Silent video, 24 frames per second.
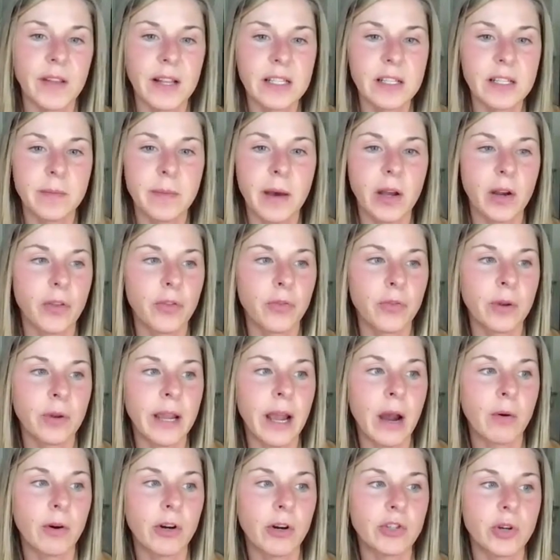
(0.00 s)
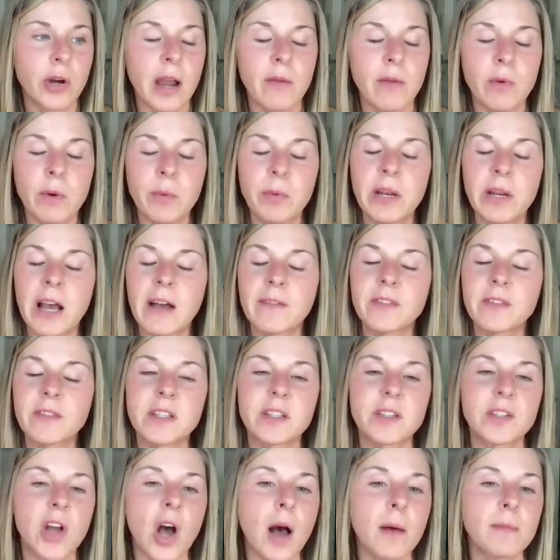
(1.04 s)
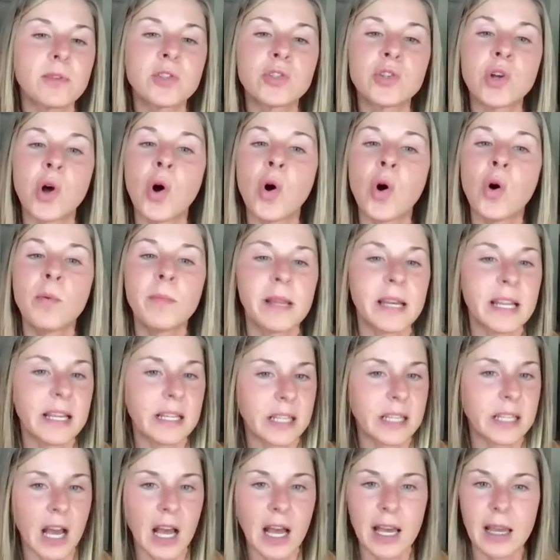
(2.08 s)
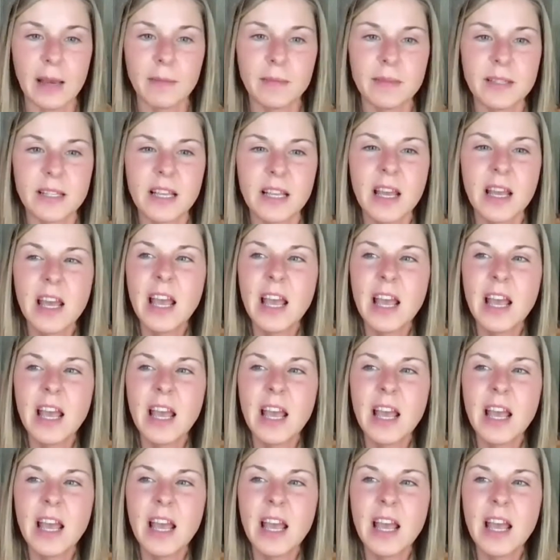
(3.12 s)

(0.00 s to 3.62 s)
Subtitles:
that's about a 3-hour drive, we would have to stop so many times.